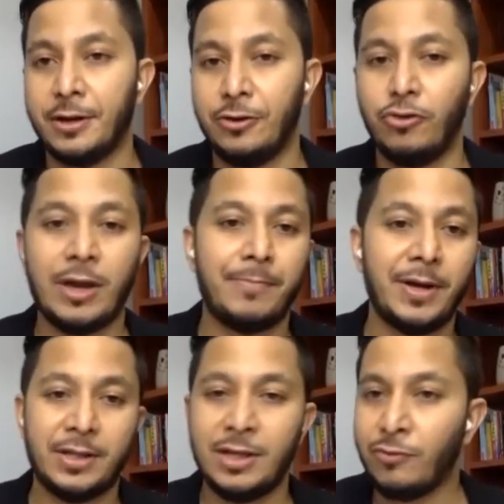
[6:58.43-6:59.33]
You can buy
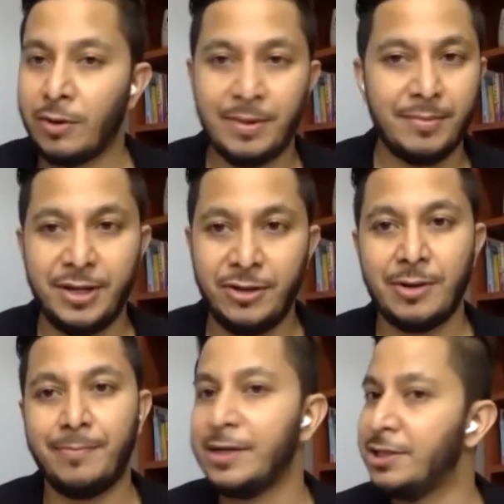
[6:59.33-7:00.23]
tier 1 make money, you can
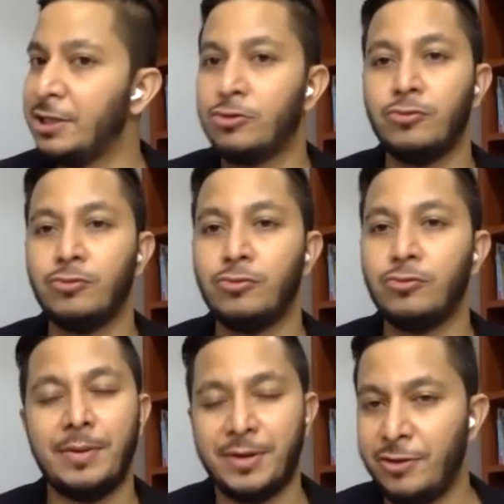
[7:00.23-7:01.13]
buy tier 2 make
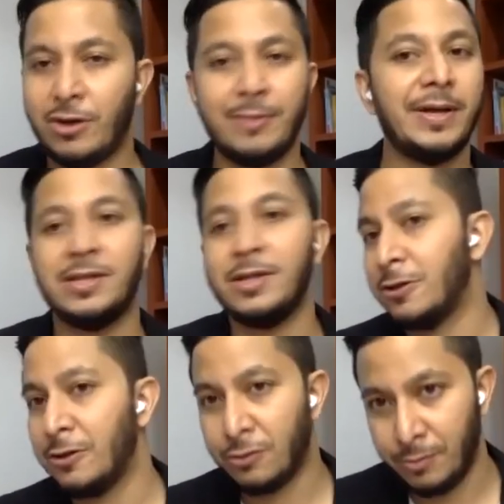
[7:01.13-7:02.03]
money, you can buy tier 3
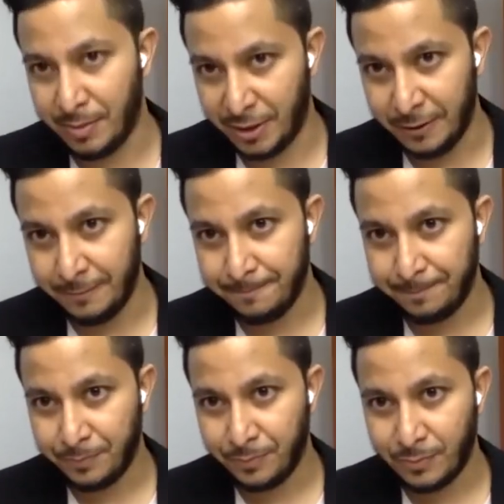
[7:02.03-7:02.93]
also make money,
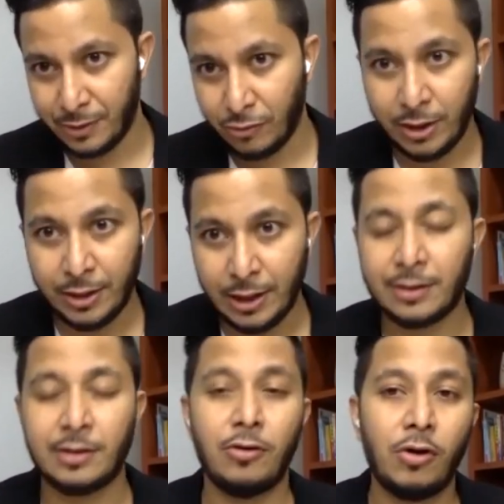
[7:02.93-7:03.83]
right? As
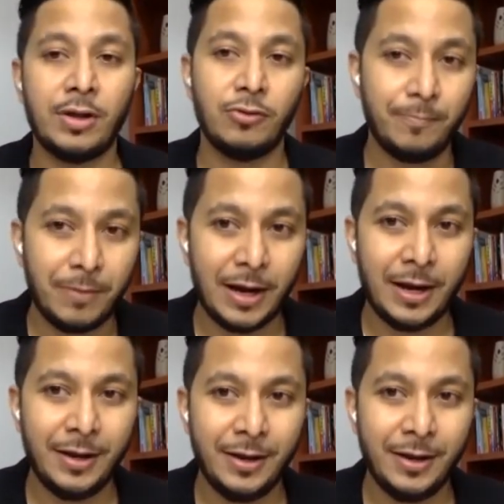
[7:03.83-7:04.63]
long as you buy